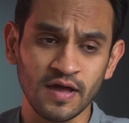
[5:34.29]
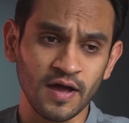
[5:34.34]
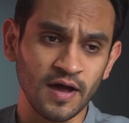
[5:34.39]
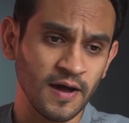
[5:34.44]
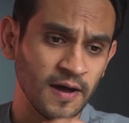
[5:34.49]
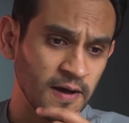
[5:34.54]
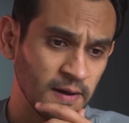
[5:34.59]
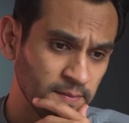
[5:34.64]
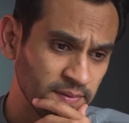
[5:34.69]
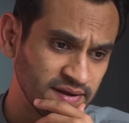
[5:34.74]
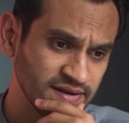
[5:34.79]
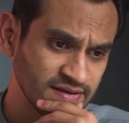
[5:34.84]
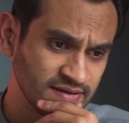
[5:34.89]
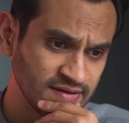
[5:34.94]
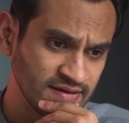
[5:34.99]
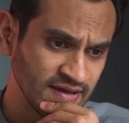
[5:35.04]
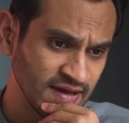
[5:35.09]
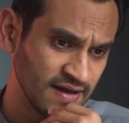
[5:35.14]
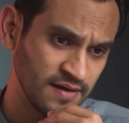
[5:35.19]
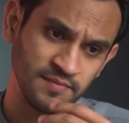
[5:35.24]
But
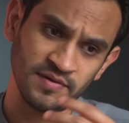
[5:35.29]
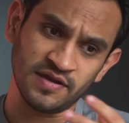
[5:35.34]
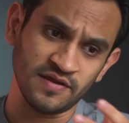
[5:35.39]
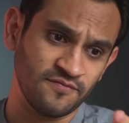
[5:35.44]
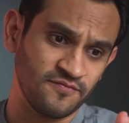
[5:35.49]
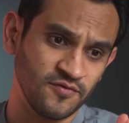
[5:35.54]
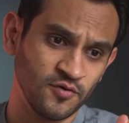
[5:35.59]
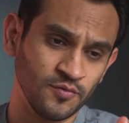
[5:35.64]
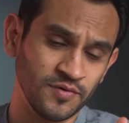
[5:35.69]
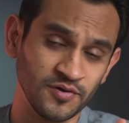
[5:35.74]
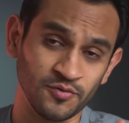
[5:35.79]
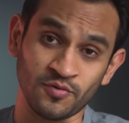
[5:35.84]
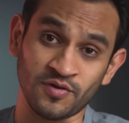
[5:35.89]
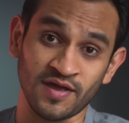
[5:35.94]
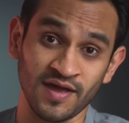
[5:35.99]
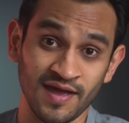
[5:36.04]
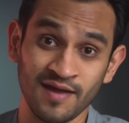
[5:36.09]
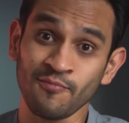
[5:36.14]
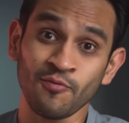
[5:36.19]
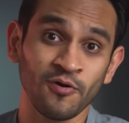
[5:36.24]
yeah, I mean, if you were to
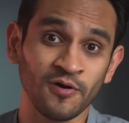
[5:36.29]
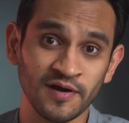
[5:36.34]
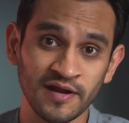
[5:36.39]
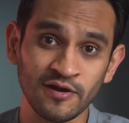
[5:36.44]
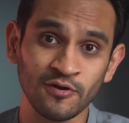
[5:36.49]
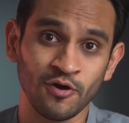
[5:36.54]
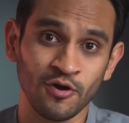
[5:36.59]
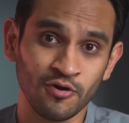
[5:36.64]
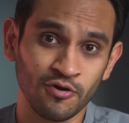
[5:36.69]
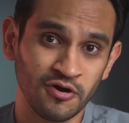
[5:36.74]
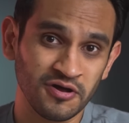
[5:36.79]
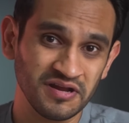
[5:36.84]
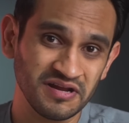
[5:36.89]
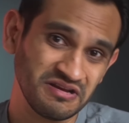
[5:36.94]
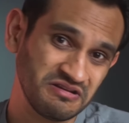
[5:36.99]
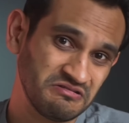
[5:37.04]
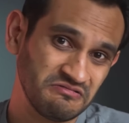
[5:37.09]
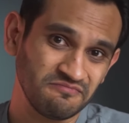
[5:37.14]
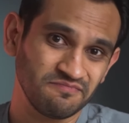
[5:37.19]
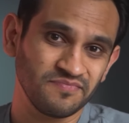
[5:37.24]
game all day long on
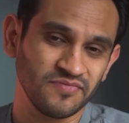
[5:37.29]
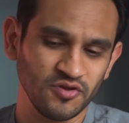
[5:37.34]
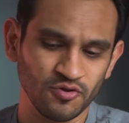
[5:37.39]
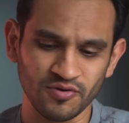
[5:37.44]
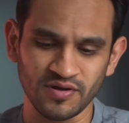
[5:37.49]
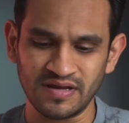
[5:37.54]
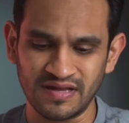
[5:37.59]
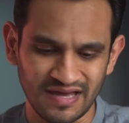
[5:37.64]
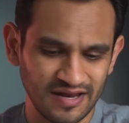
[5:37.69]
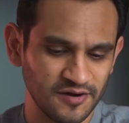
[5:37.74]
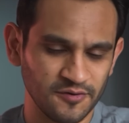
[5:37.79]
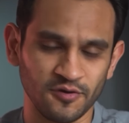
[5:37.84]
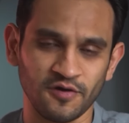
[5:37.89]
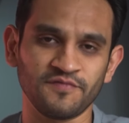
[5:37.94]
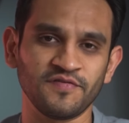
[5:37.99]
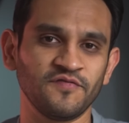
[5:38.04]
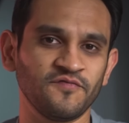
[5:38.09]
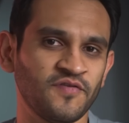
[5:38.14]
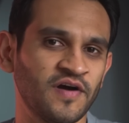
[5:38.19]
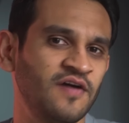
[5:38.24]
it, you can kill it off
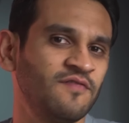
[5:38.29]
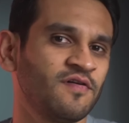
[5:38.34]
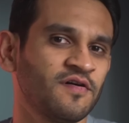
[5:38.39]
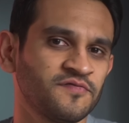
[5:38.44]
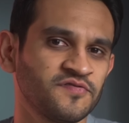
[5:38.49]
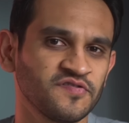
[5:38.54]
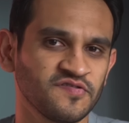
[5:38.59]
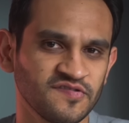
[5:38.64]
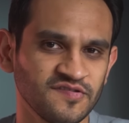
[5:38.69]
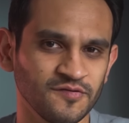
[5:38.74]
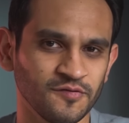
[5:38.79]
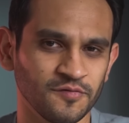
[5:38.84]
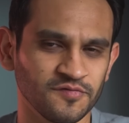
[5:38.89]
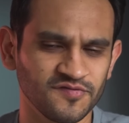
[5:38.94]
in 5 hours too.